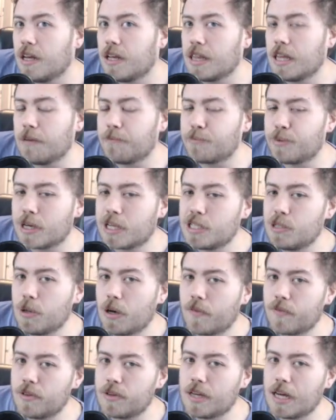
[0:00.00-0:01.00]
that bricks you
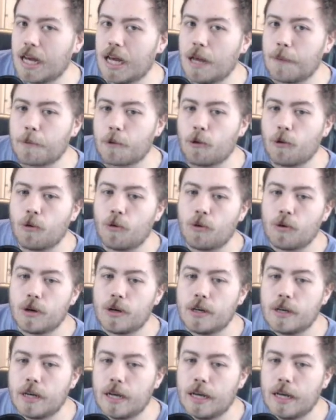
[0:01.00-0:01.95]
off the top, or